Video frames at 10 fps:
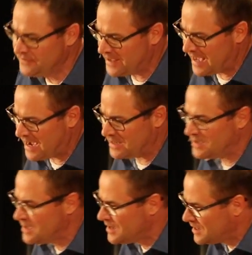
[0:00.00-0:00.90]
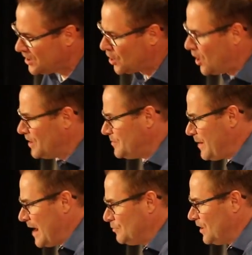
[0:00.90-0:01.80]
they had gone
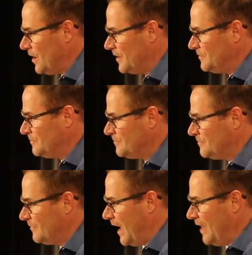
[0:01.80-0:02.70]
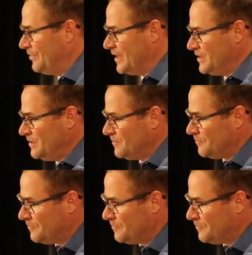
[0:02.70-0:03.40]
to Babylon and then